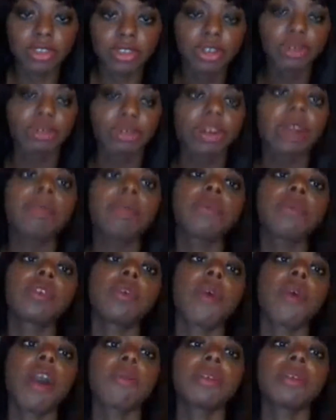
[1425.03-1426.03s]
or career
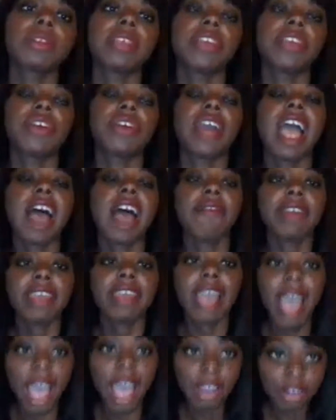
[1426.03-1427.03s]
departments that you're having
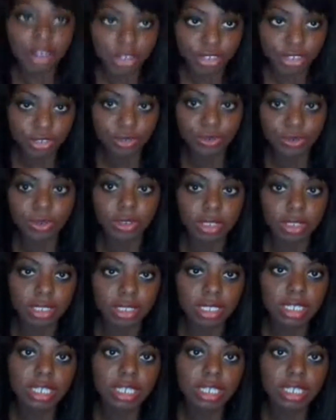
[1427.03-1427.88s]
at your school,